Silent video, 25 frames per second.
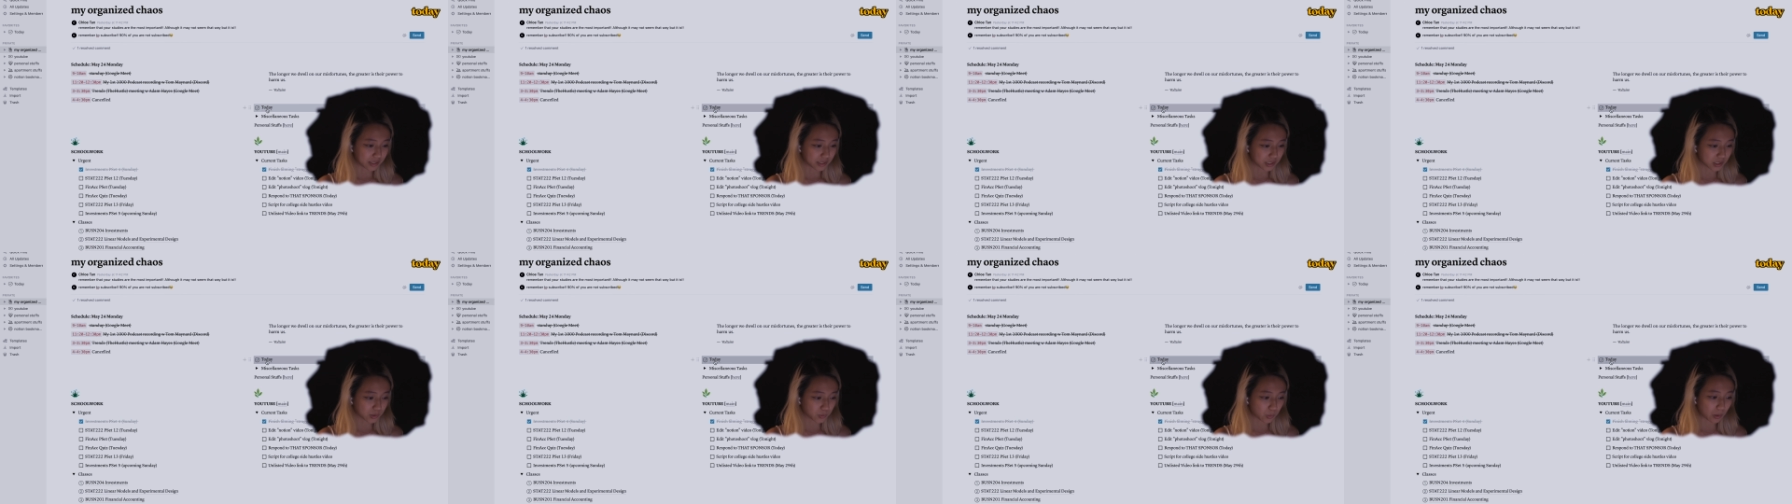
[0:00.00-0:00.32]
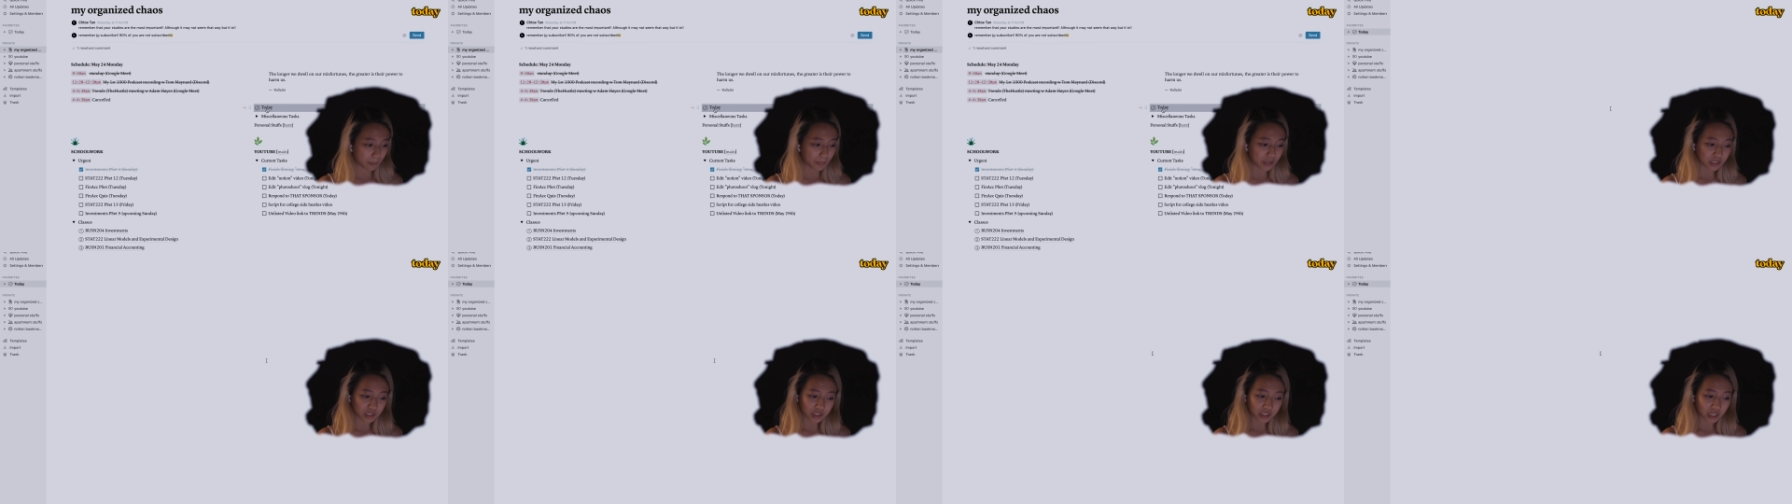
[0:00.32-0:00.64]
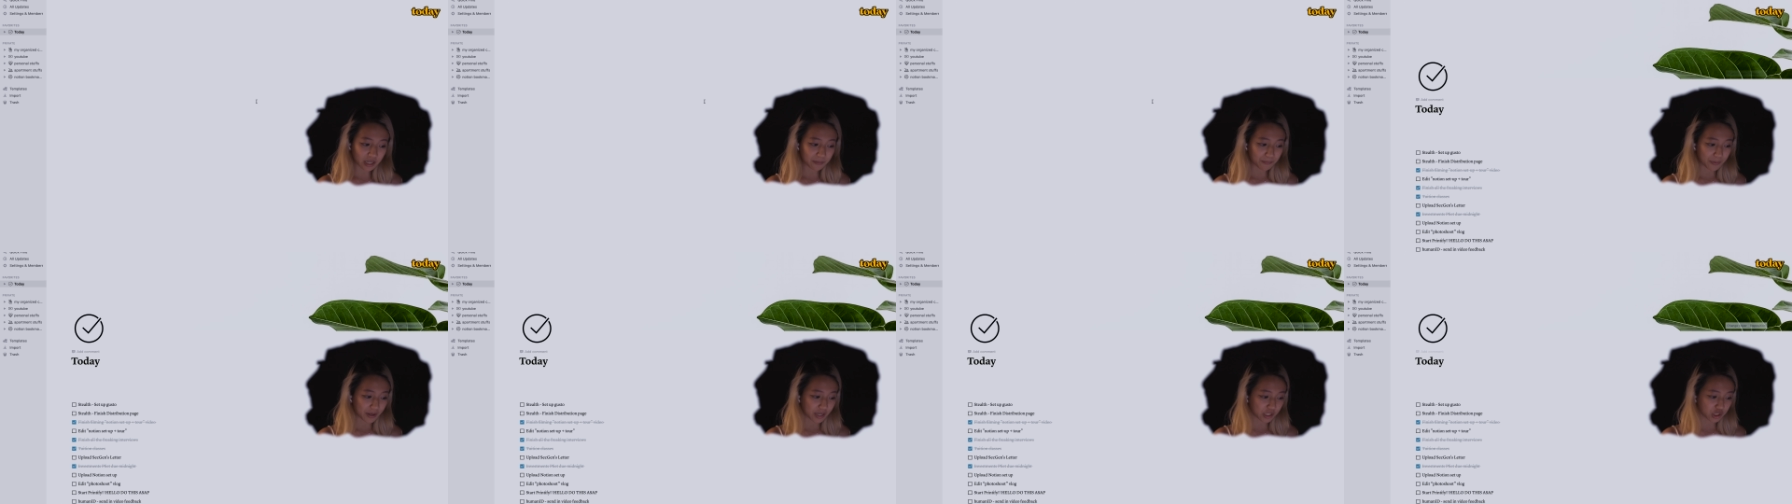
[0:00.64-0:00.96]
This is what my
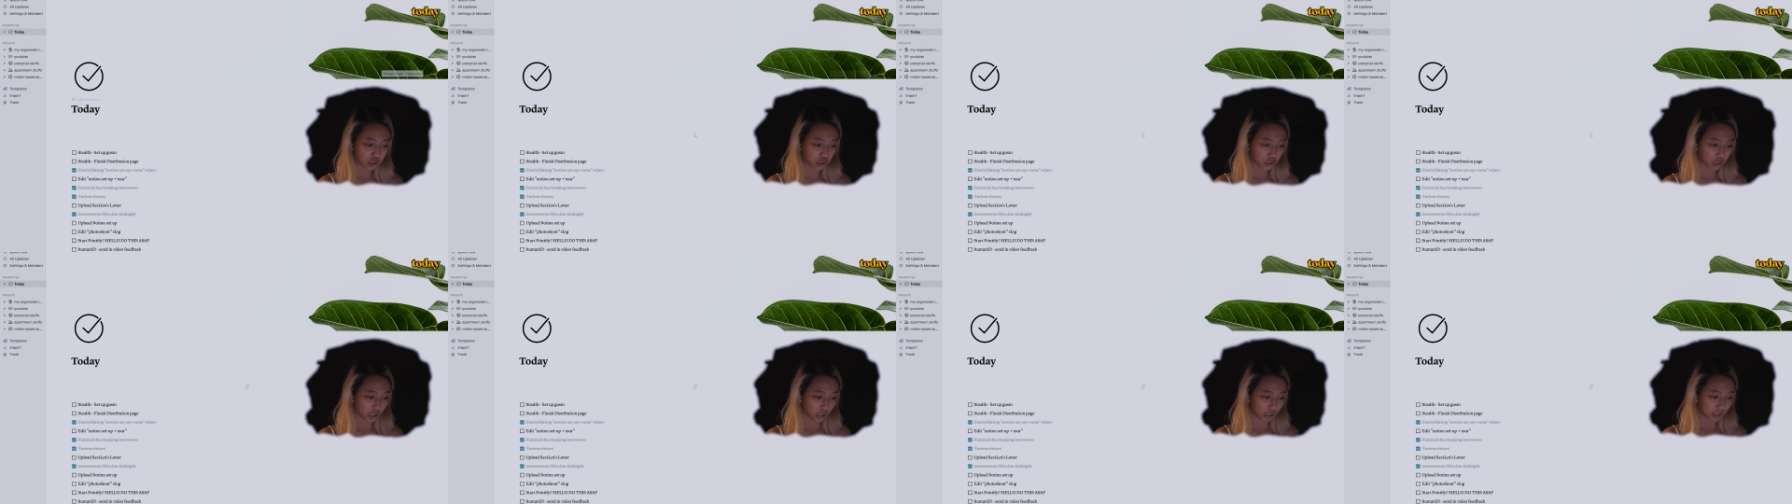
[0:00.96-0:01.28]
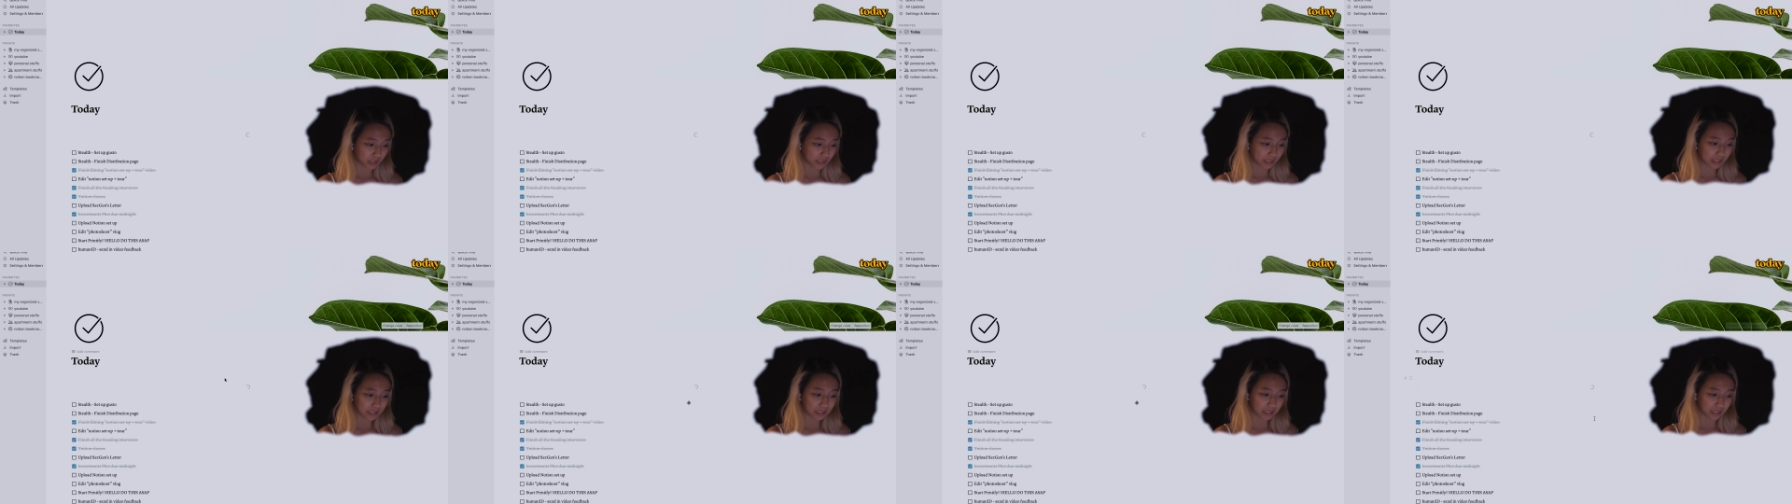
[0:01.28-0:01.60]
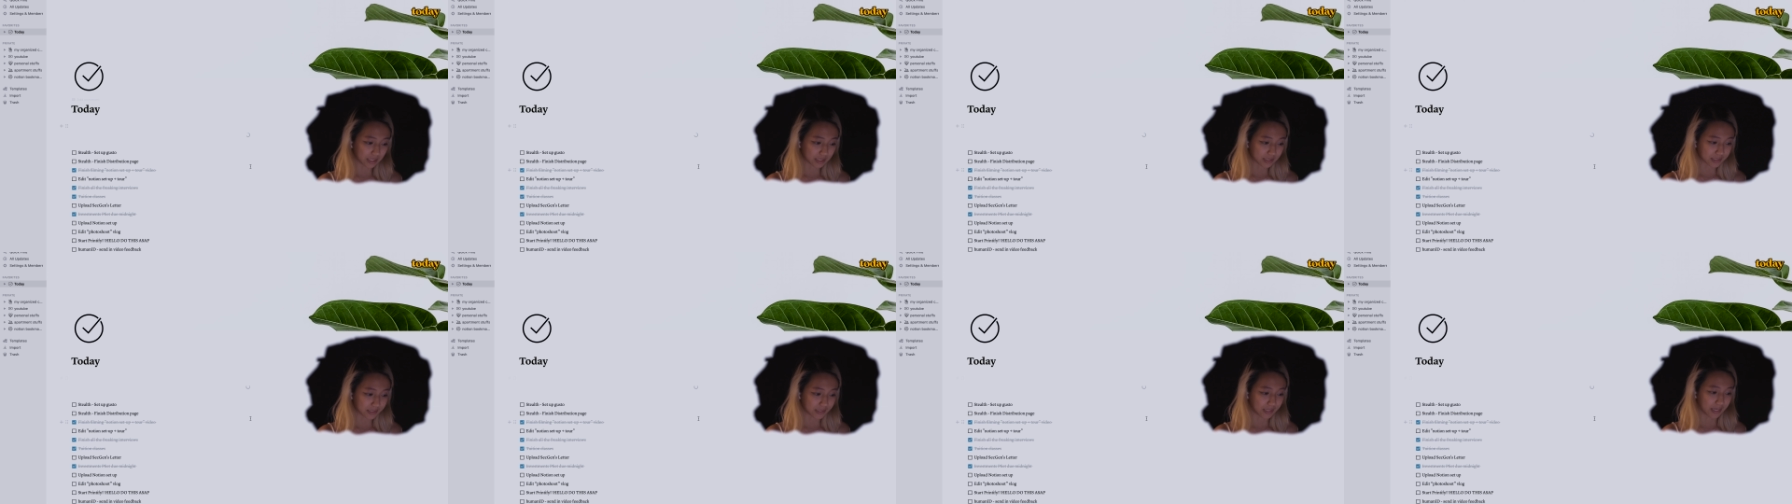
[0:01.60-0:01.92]
today page currently
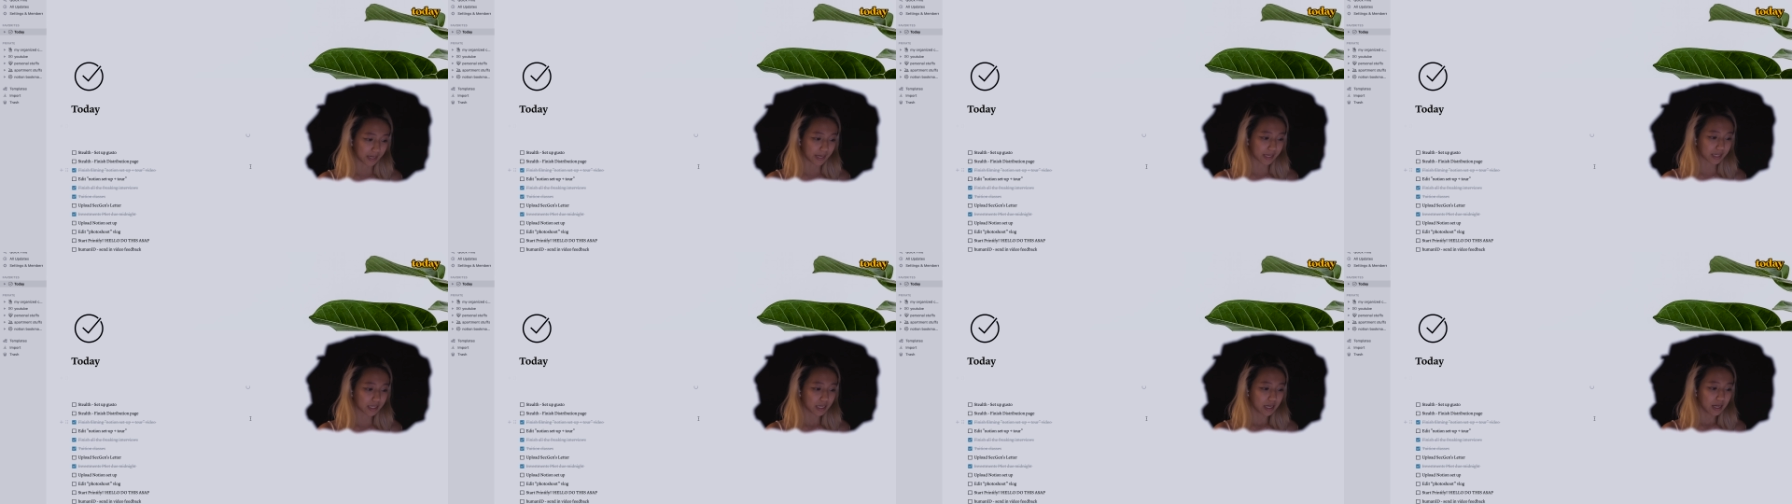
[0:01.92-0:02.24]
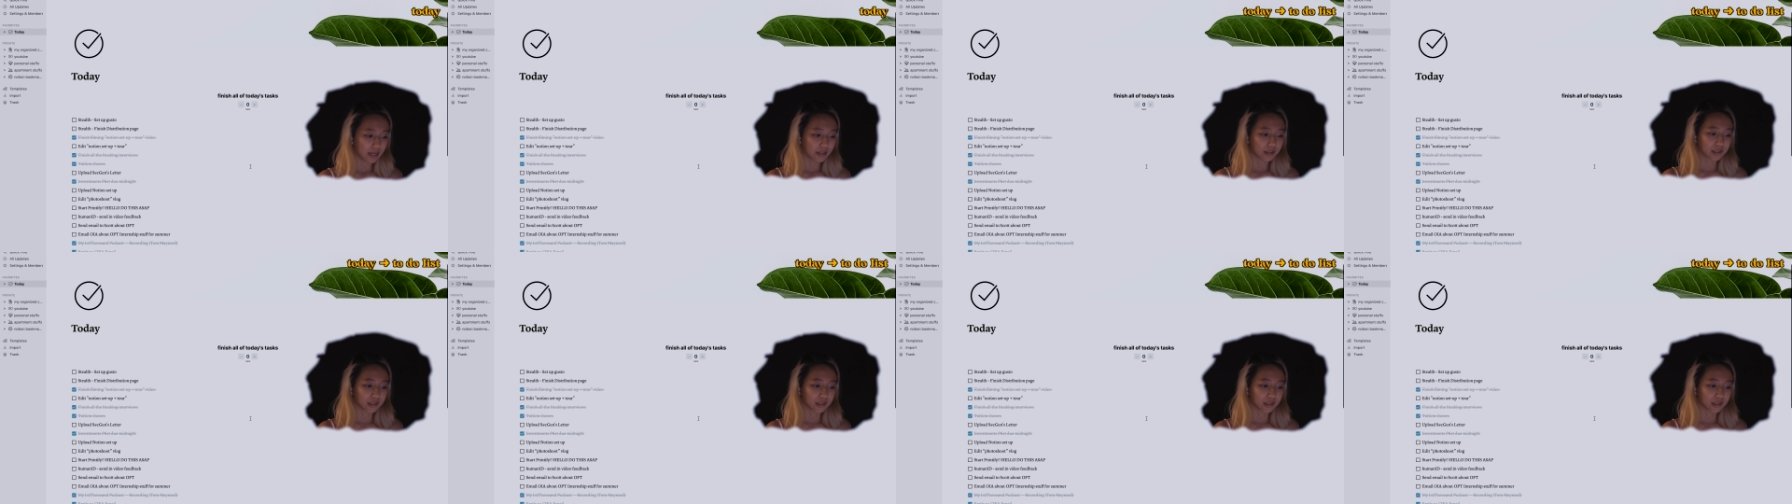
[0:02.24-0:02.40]
looks like.